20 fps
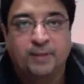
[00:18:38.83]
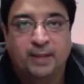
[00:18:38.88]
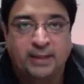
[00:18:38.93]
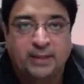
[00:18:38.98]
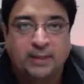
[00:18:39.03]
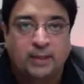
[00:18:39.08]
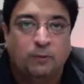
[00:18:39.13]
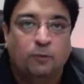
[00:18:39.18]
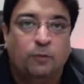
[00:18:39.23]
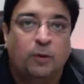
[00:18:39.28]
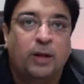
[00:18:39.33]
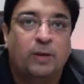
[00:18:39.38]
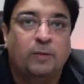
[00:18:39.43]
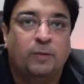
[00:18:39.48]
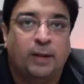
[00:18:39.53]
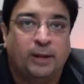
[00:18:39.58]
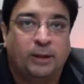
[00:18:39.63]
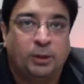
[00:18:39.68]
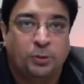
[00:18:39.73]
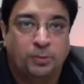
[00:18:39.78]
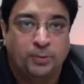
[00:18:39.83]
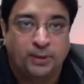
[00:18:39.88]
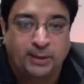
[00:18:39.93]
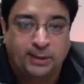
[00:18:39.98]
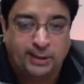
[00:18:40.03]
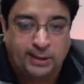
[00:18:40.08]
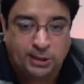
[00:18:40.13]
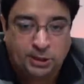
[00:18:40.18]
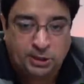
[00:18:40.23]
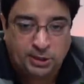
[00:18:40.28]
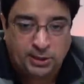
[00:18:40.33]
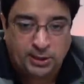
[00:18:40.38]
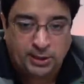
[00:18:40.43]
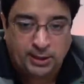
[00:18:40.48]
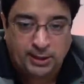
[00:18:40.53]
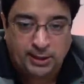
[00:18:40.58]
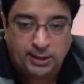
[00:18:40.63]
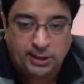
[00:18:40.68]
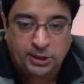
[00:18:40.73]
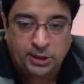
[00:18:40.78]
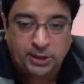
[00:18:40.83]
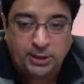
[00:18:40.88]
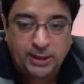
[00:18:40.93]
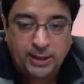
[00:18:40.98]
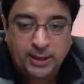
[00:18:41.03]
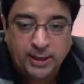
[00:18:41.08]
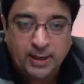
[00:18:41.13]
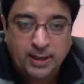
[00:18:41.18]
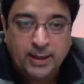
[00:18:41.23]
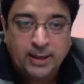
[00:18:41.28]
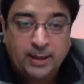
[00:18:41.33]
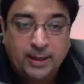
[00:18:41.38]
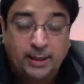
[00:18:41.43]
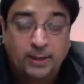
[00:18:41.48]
it's a one-way communication initially,